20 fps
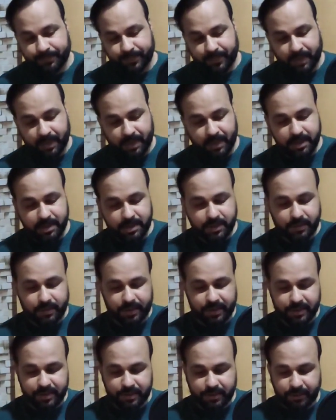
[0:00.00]
screens
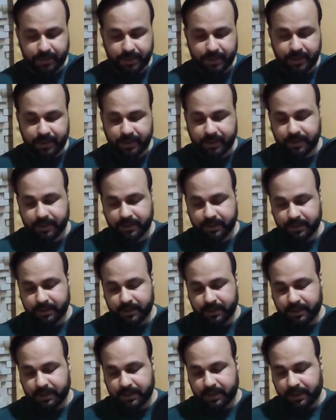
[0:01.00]
over here,
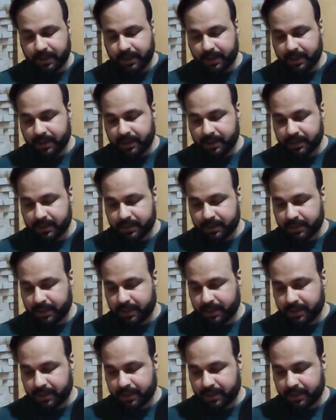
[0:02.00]
and they